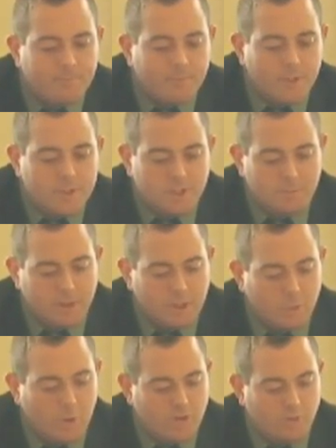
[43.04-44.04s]
This has been
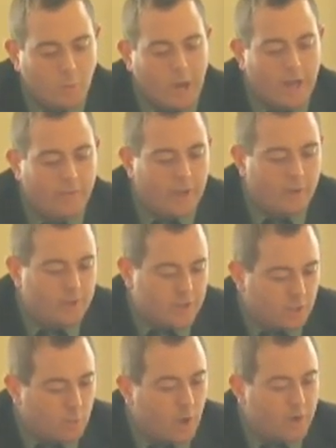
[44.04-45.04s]
in the works for a while. They
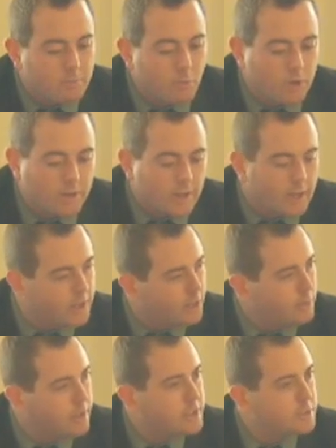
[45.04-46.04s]
originally wanted more than 90
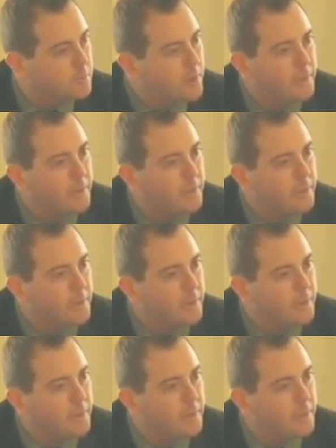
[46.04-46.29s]
units,